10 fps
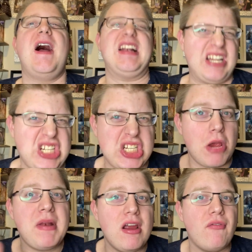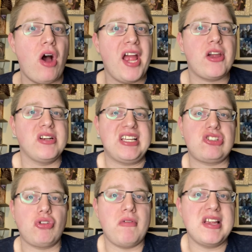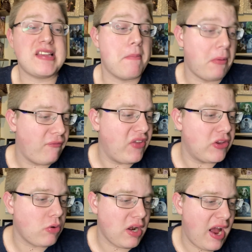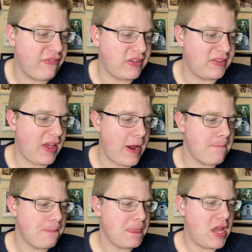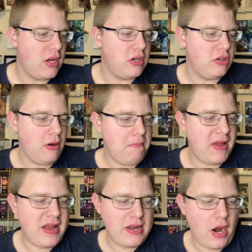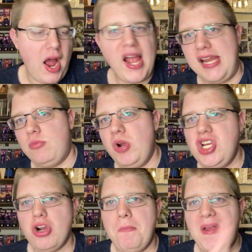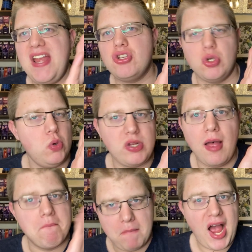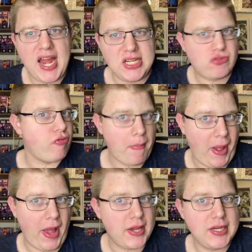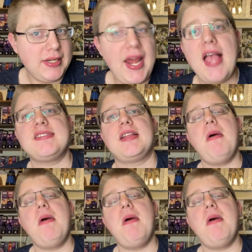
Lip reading: there's just so many other iconic stories above this one, I have to say. Number 9, we jump into the Mind Robber. Yes, the